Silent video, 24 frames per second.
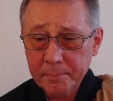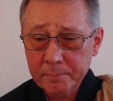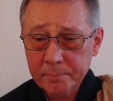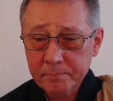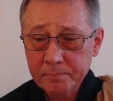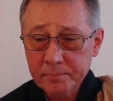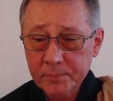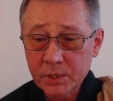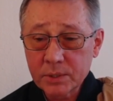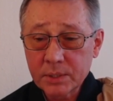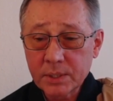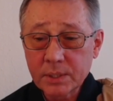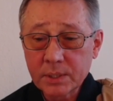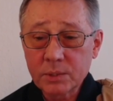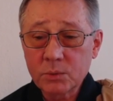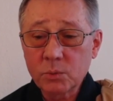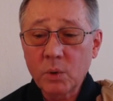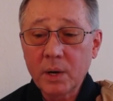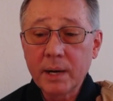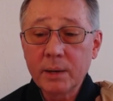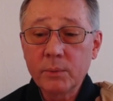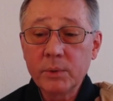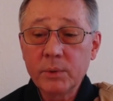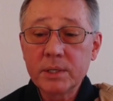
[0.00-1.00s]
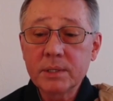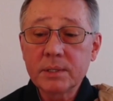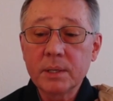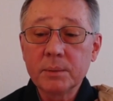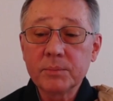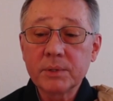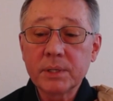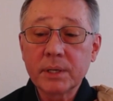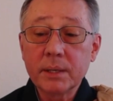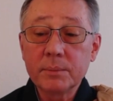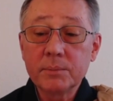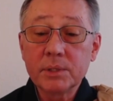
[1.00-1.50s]
This is why we
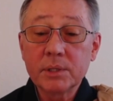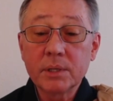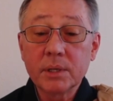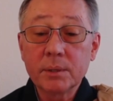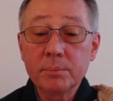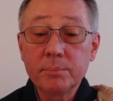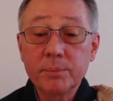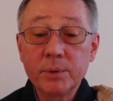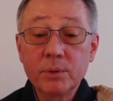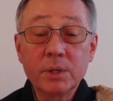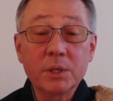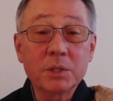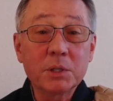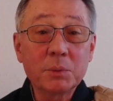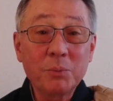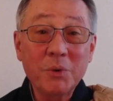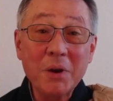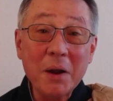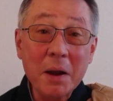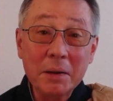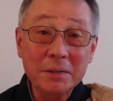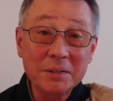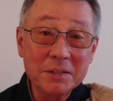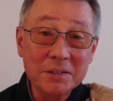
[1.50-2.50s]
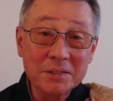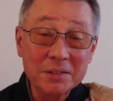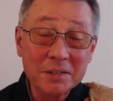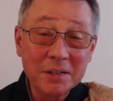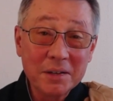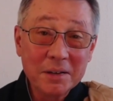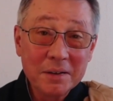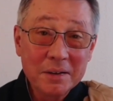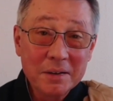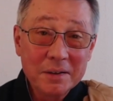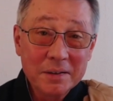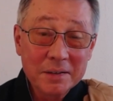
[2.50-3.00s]
sometimes say Buddhist practice
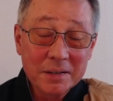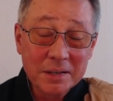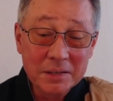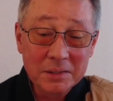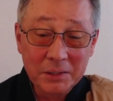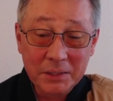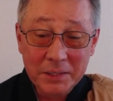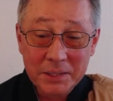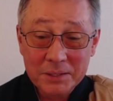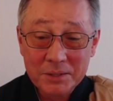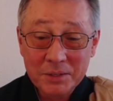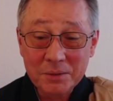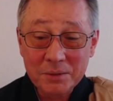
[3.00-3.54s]
can lead to